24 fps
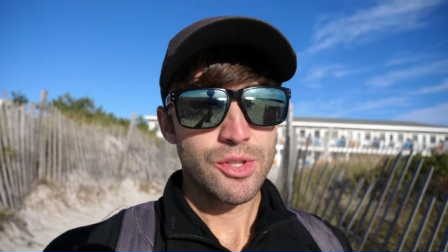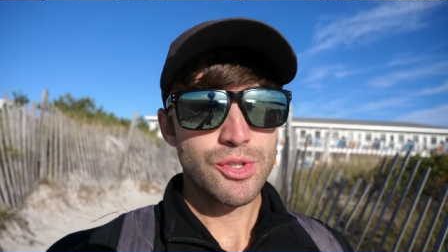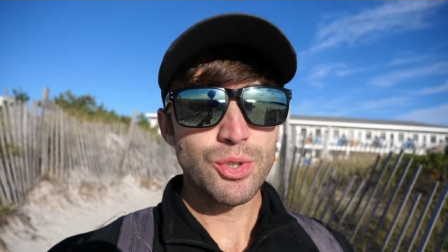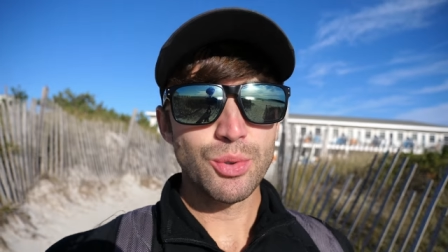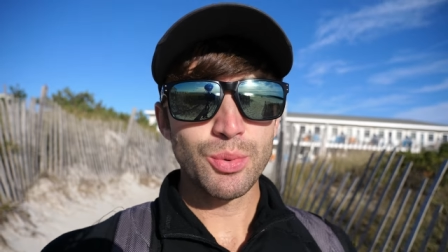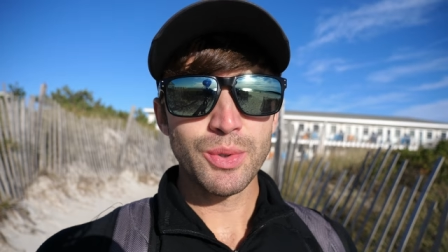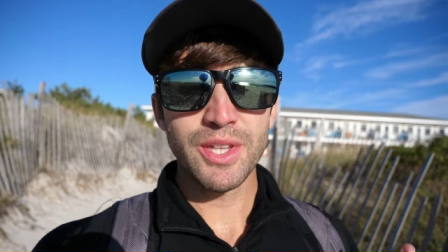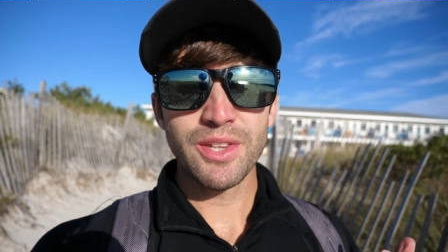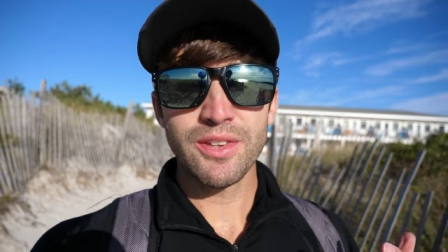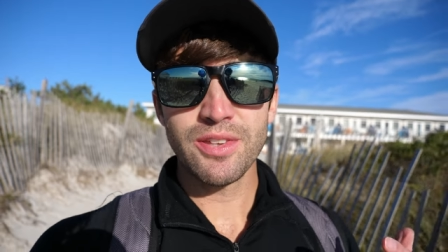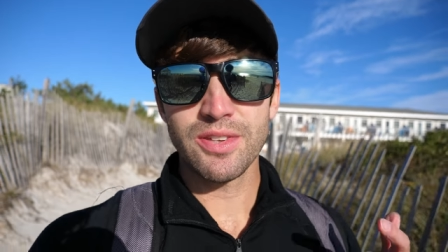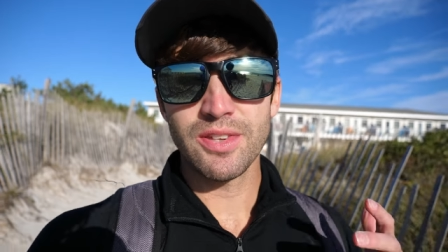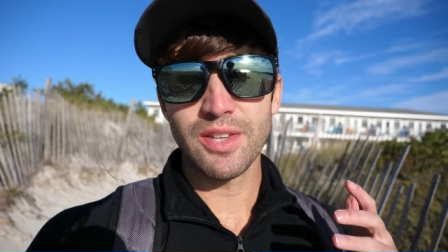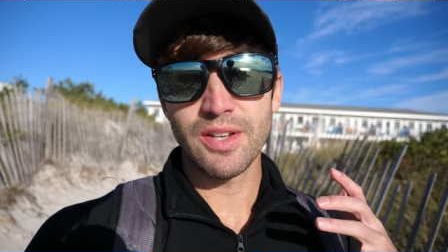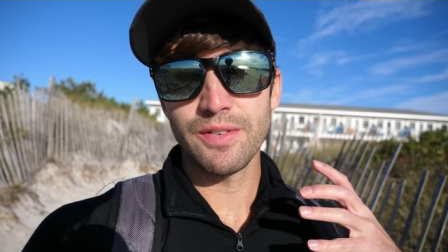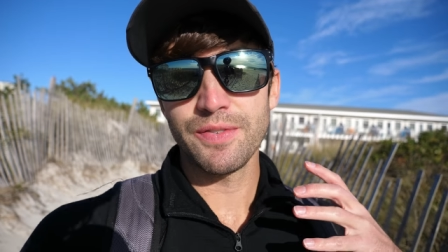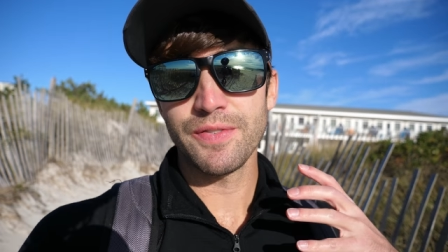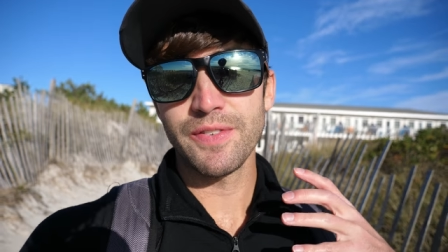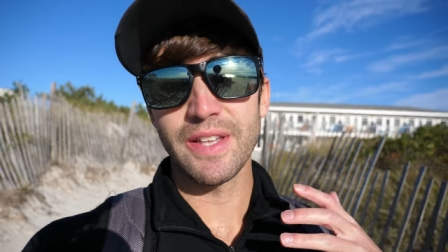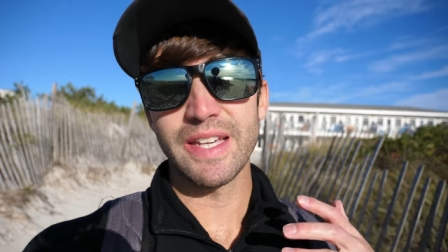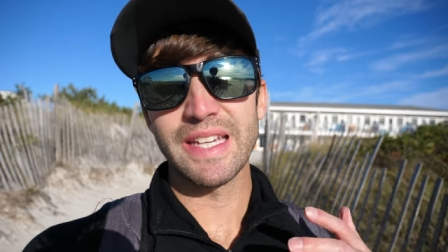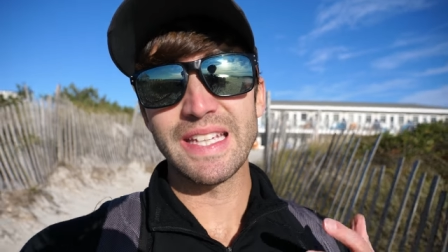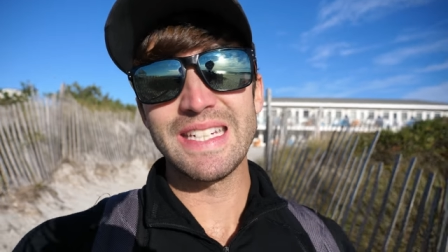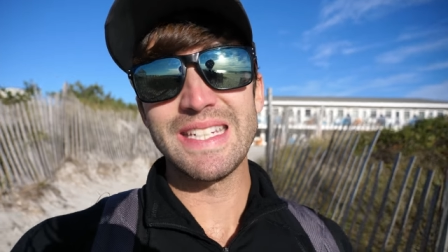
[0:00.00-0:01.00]
doing
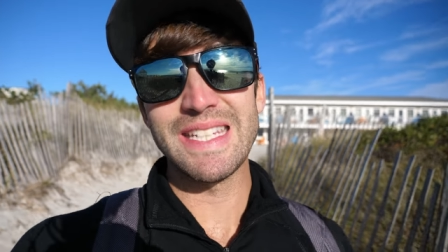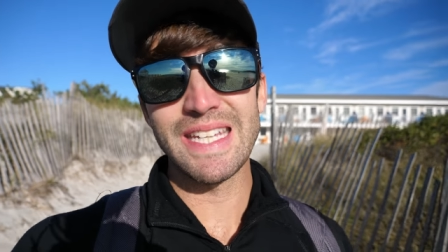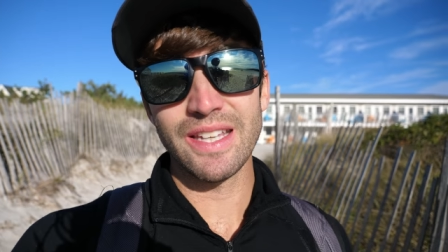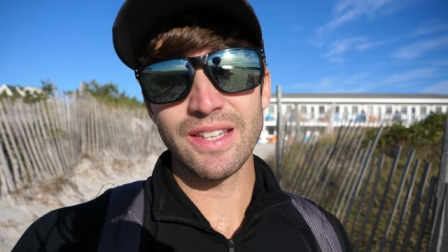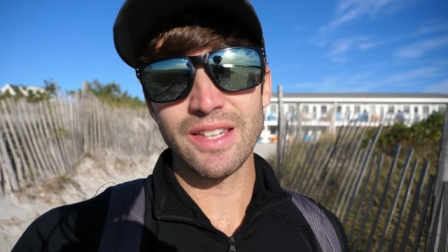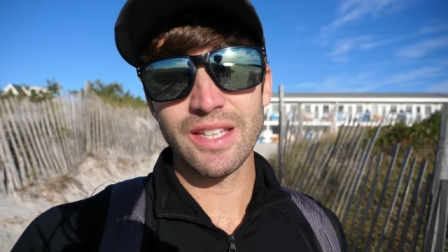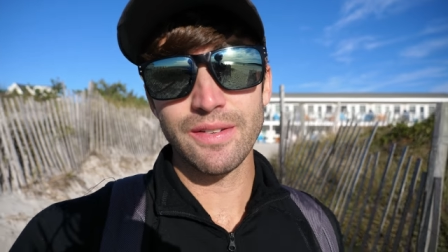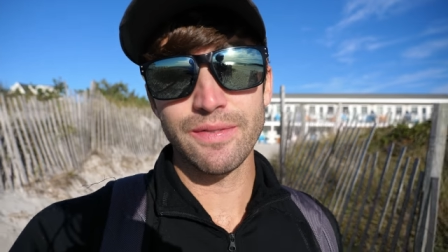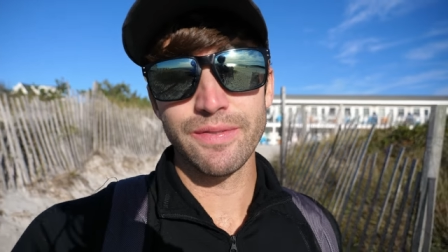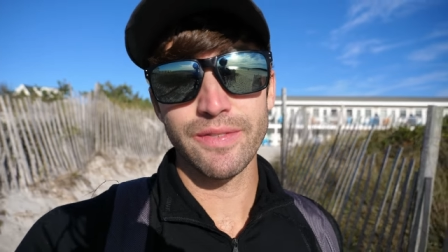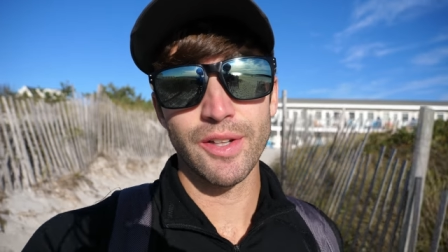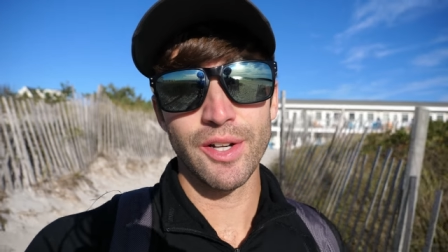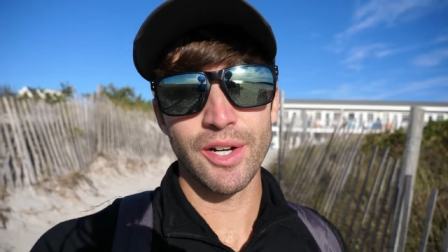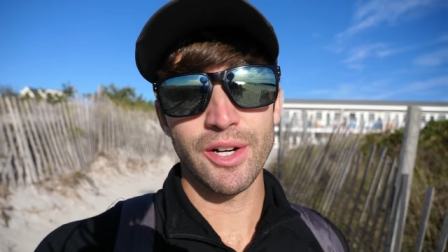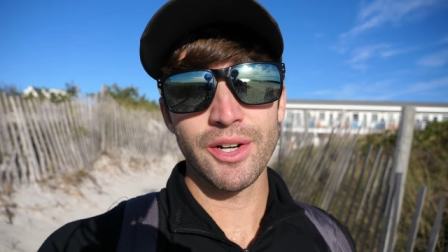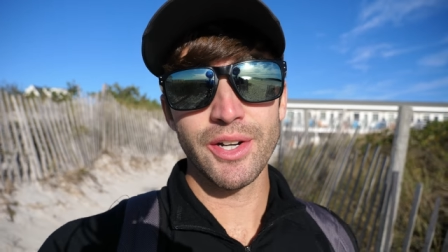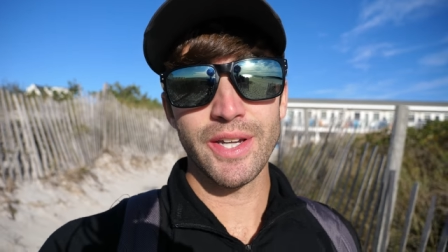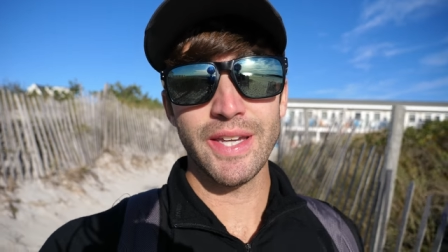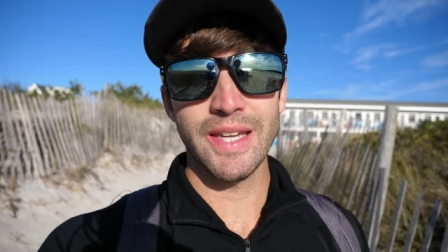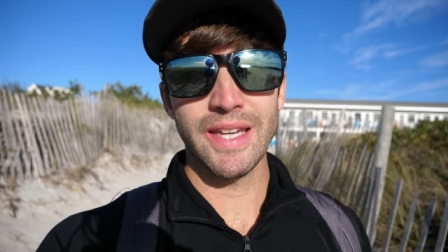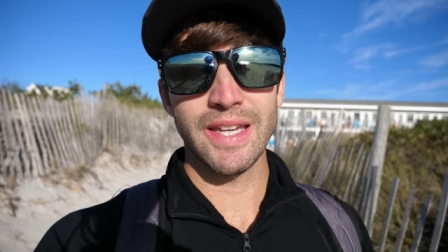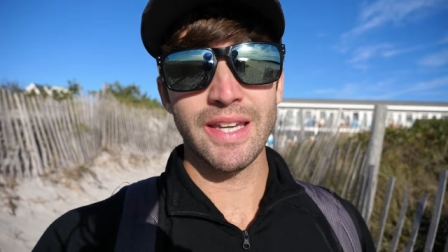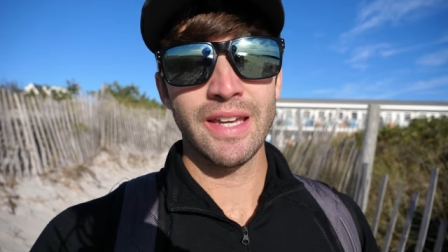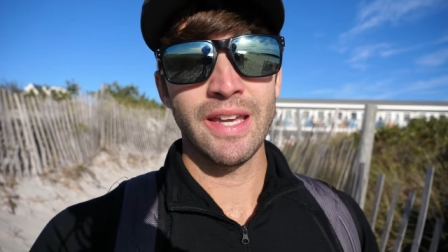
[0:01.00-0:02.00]
stuff like daily
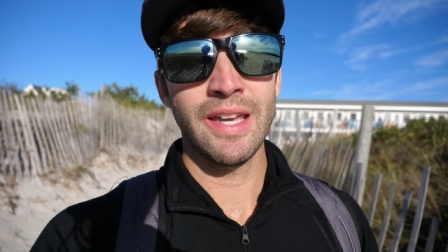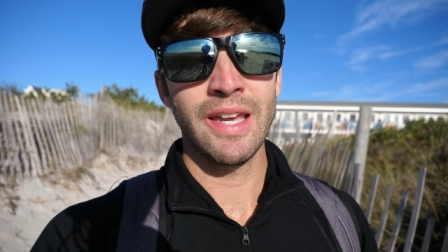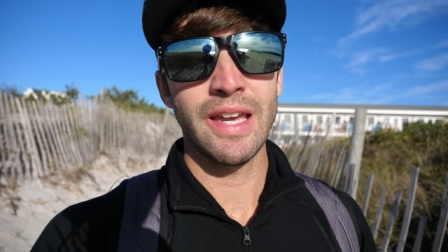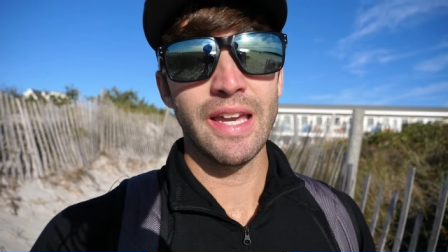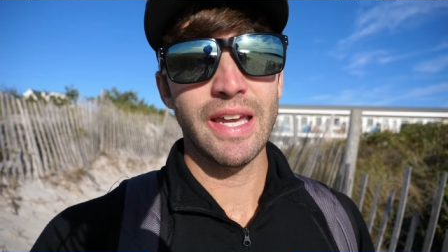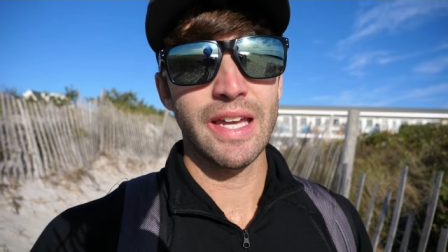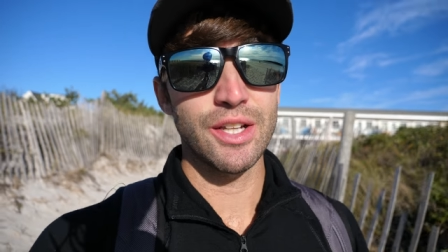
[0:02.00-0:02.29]
vlogging